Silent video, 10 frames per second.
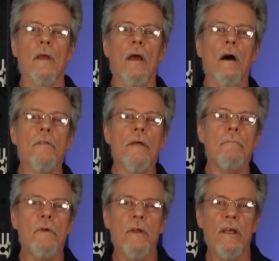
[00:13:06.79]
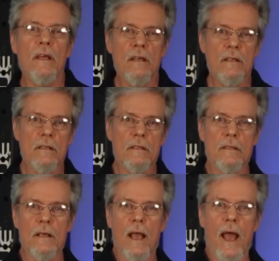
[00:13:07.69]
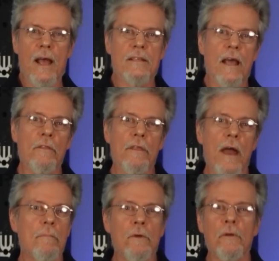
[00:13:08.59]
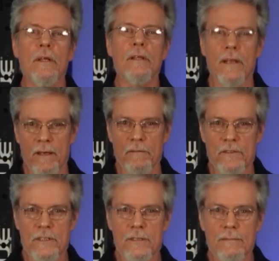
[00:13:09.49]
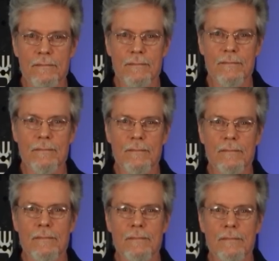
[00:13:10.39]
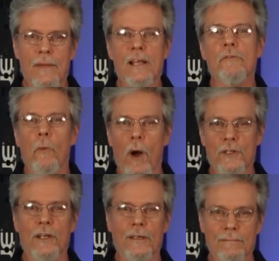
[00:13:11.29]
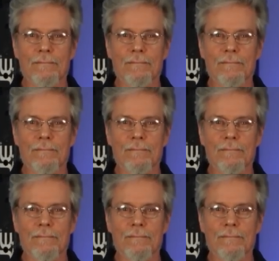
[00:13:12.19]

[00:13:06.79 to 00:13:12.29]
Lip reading: Health and beauty is as health and beauty lives. Thanks for watching.